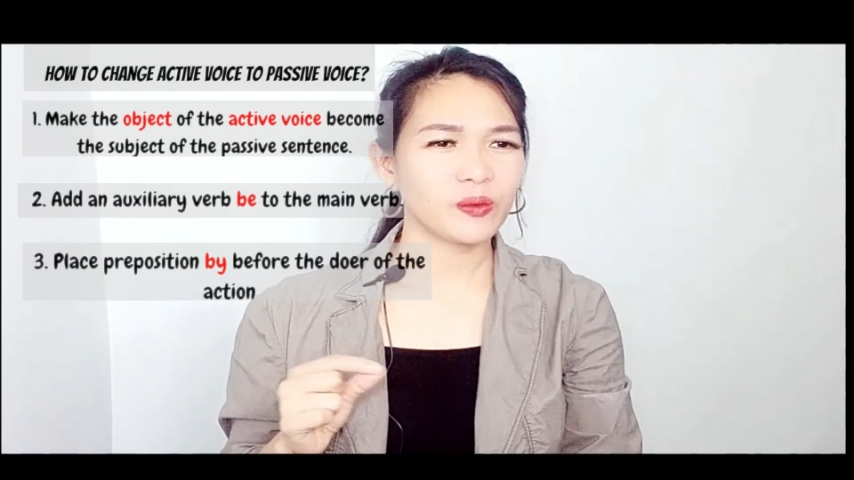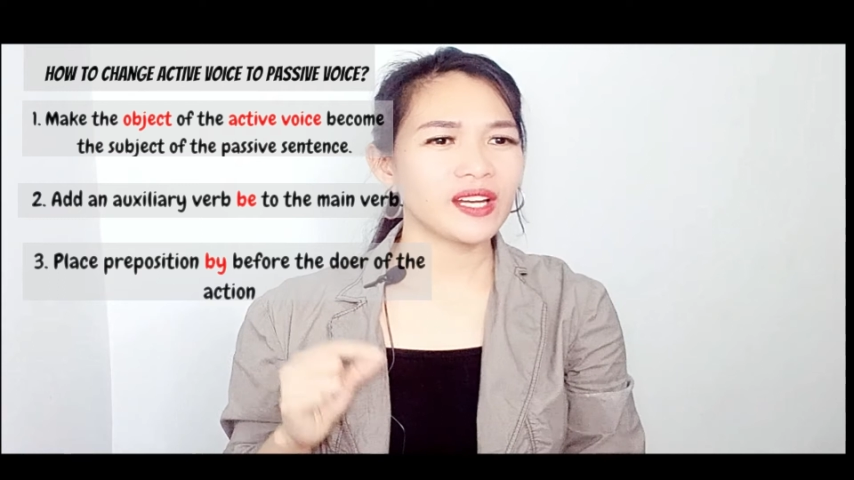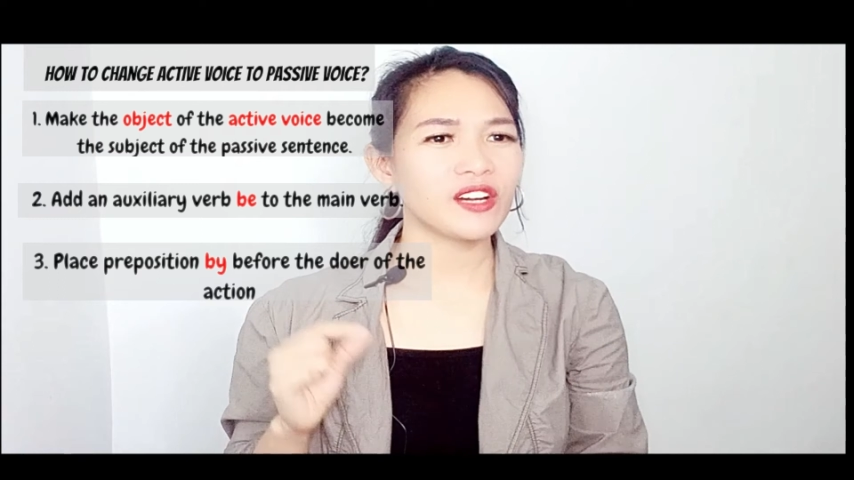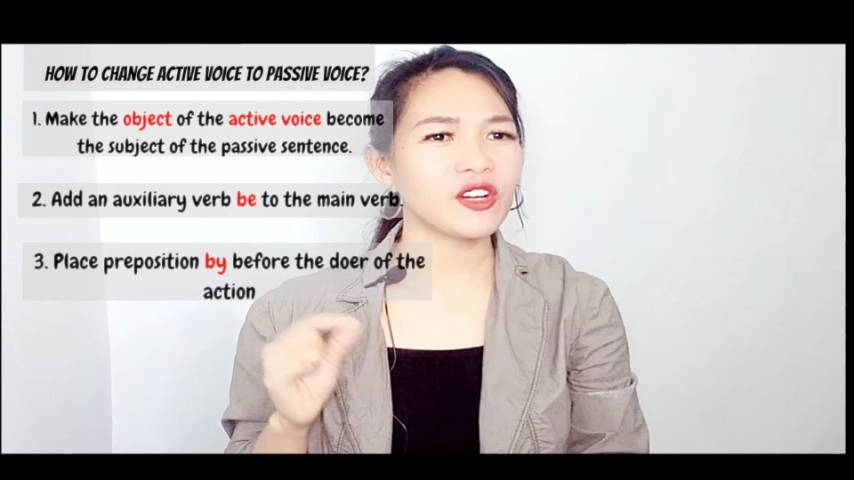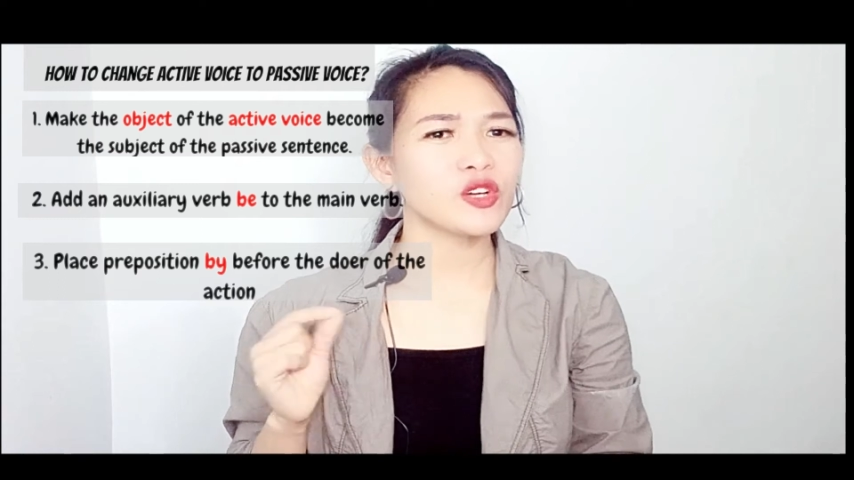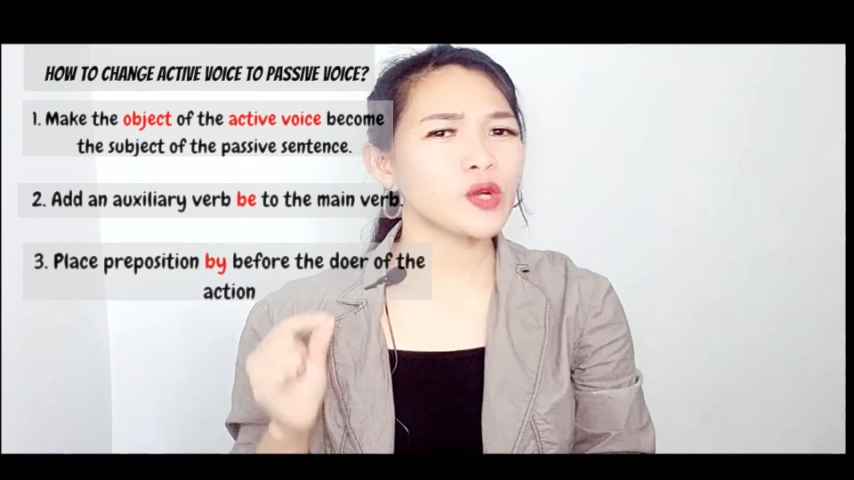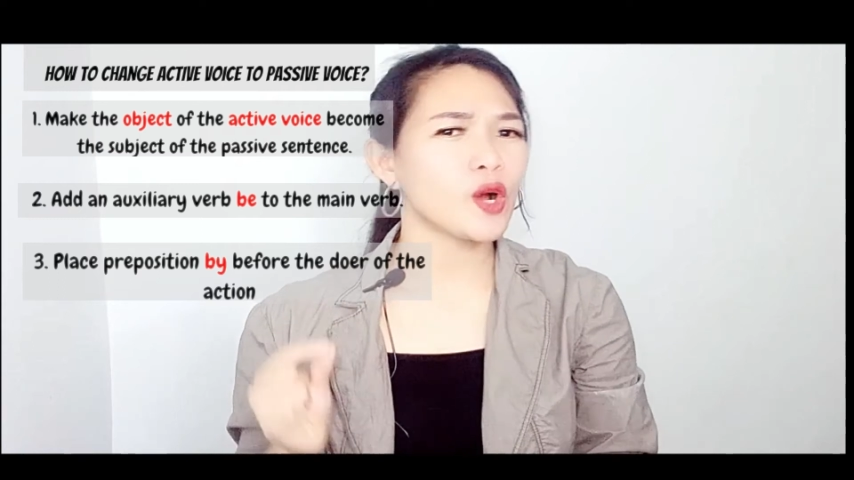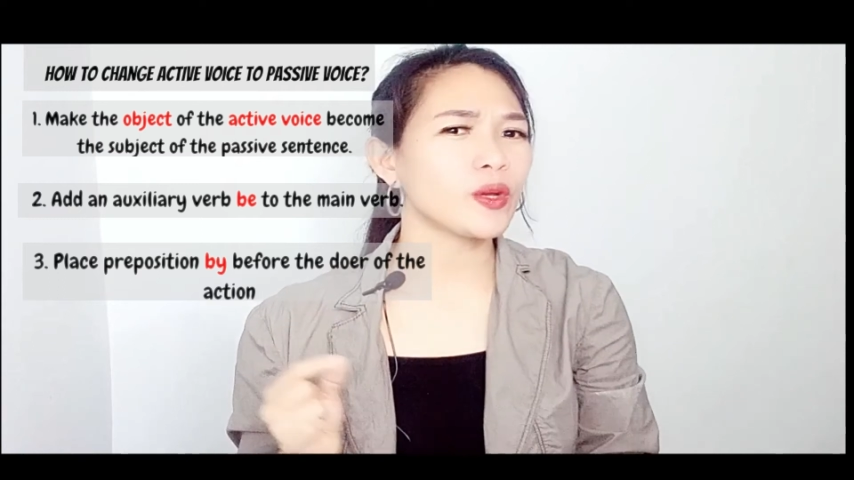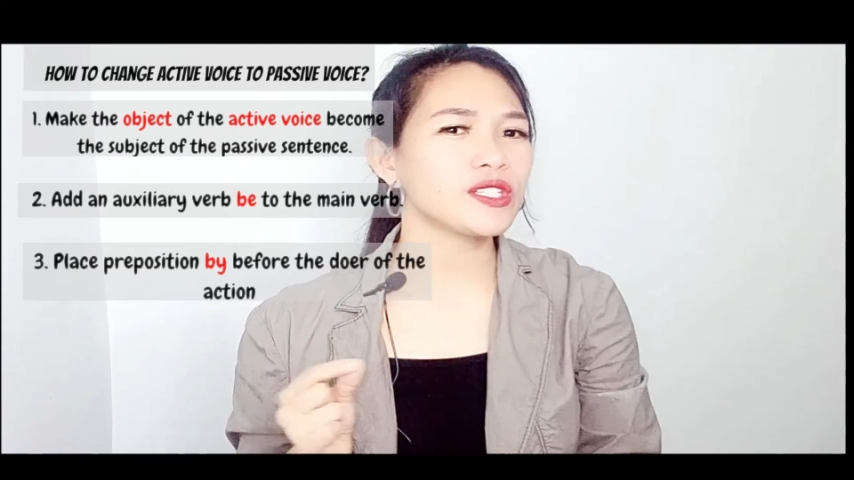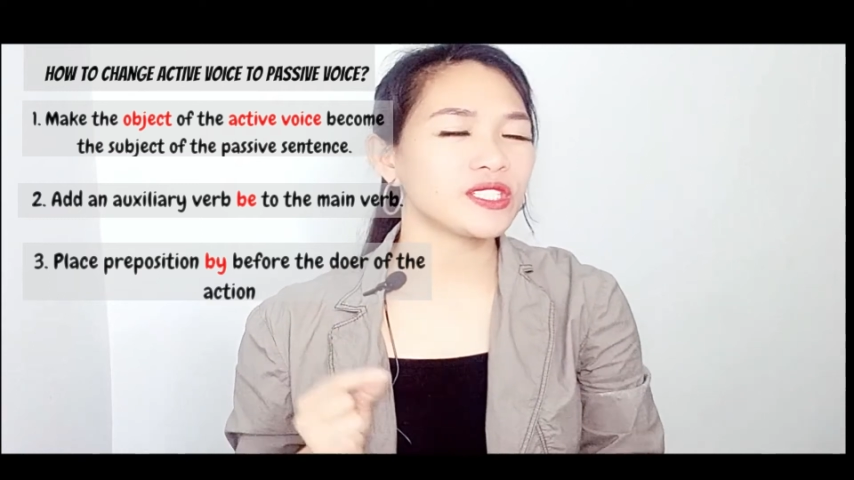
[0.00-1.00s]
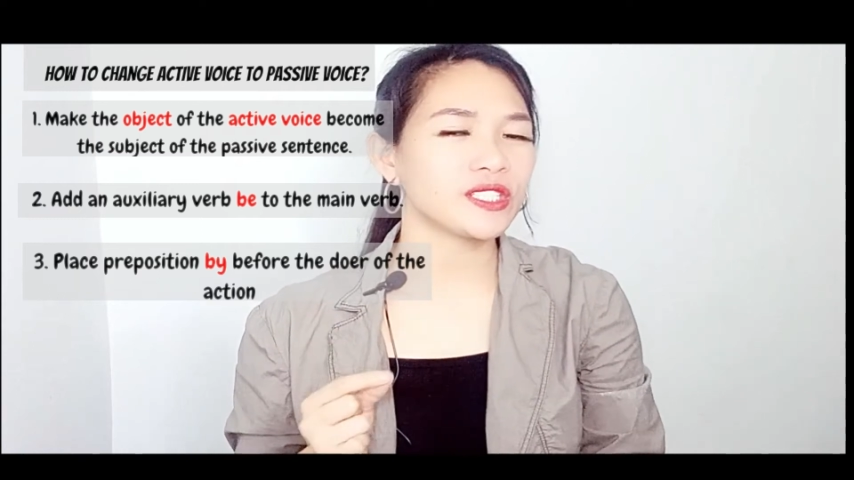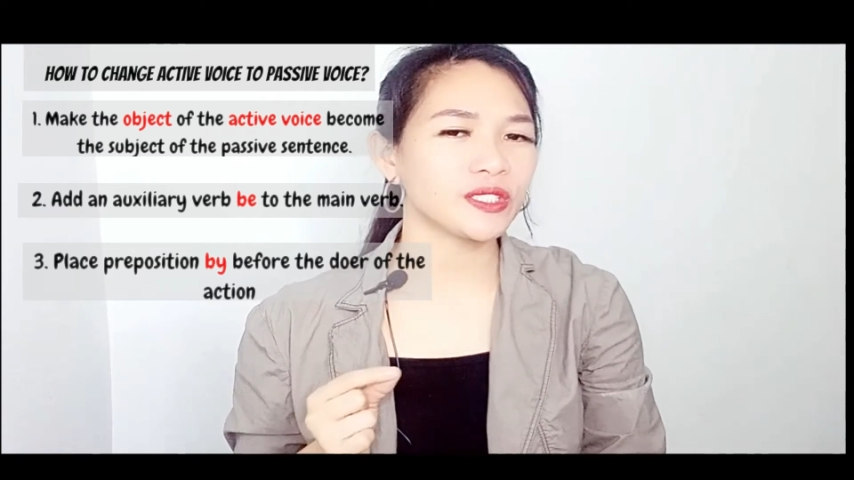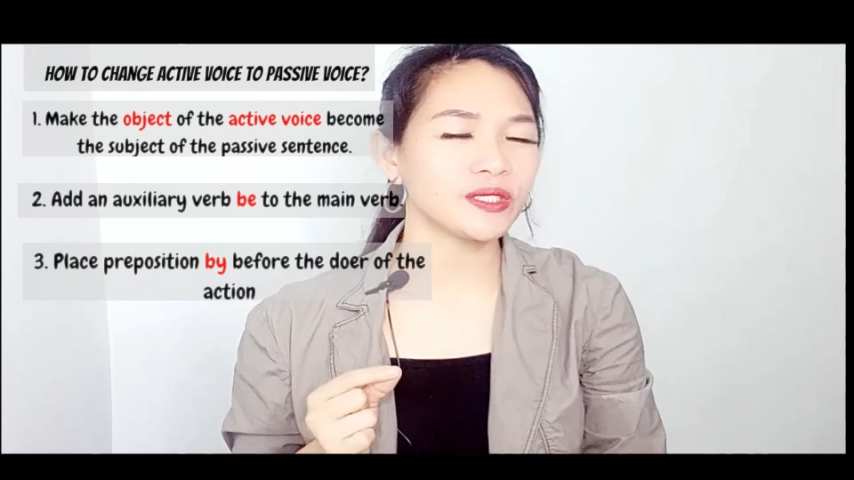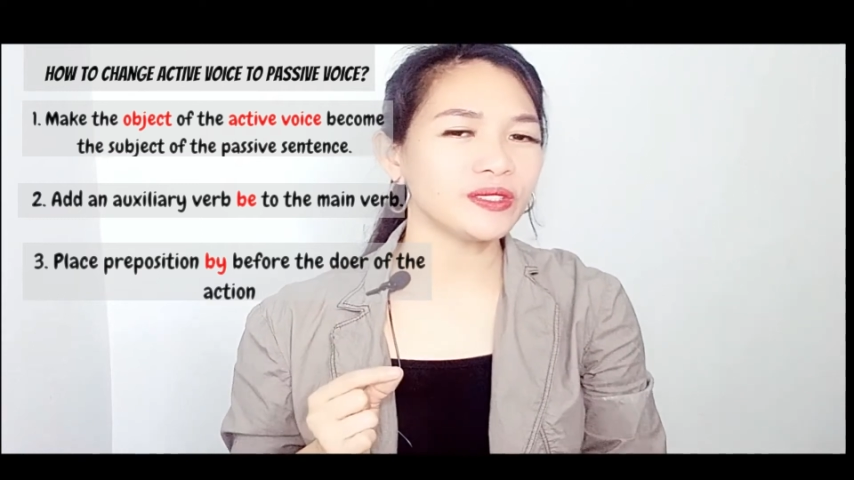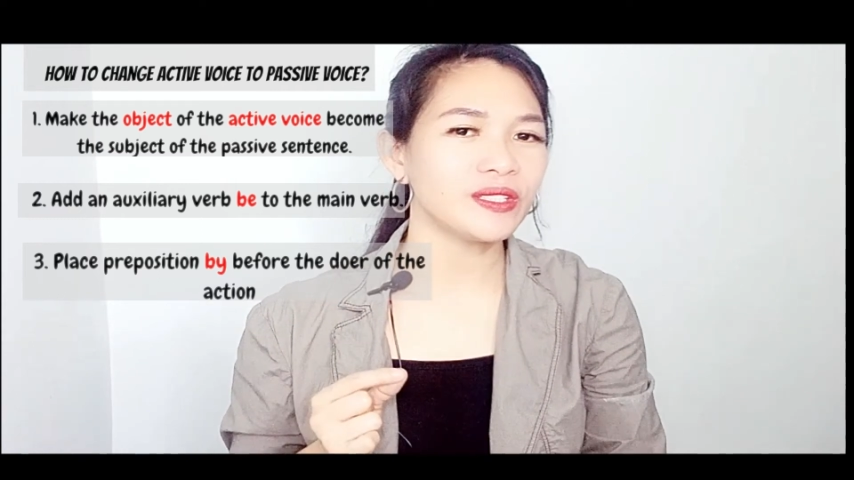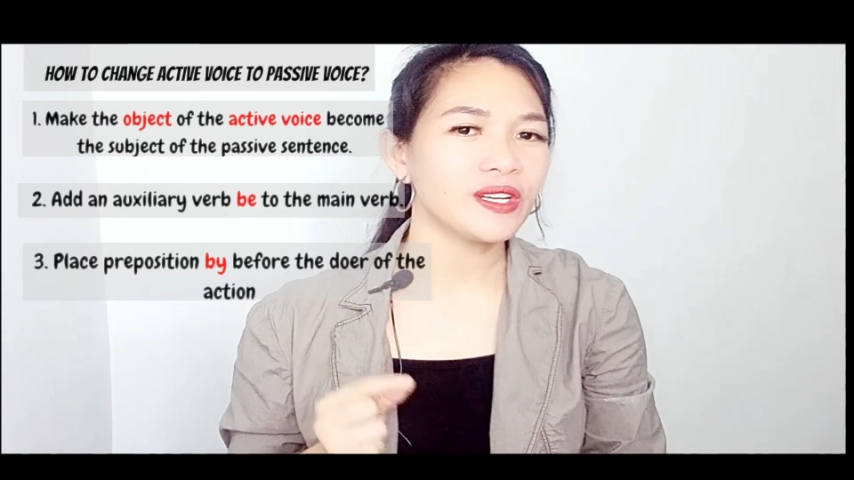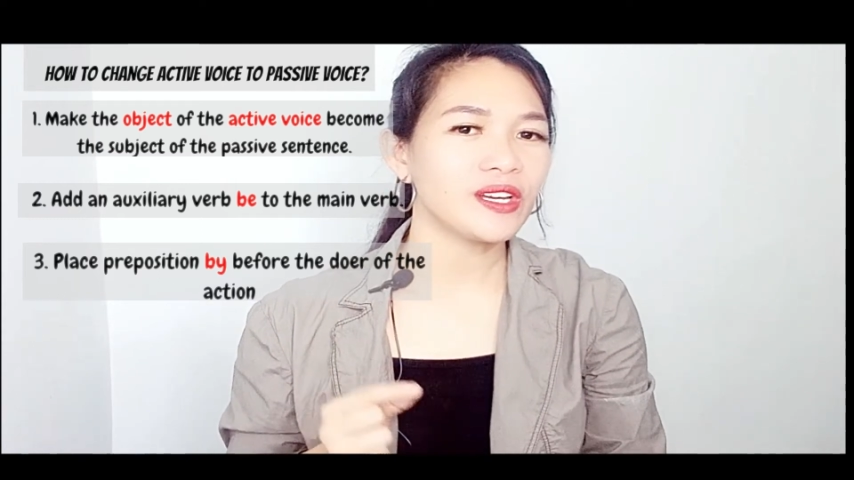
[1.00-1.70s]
what are you going to do?